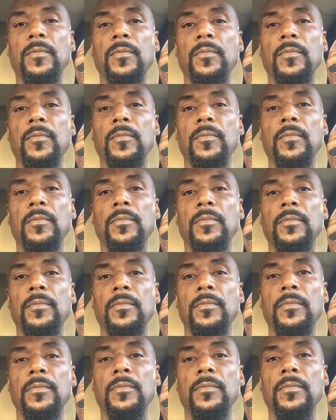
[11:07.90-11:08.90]

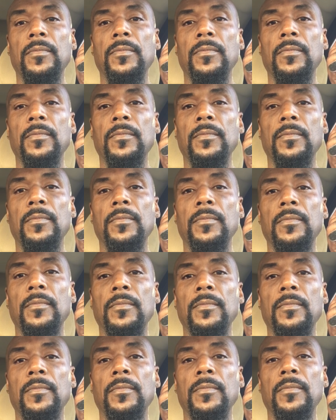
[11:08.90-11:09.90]

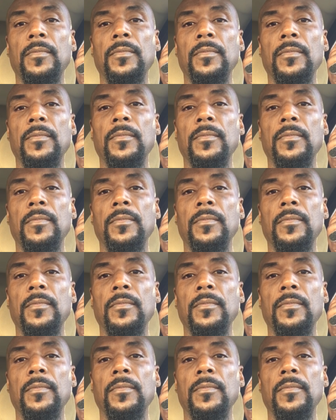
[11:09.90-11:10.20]
Nothing is said.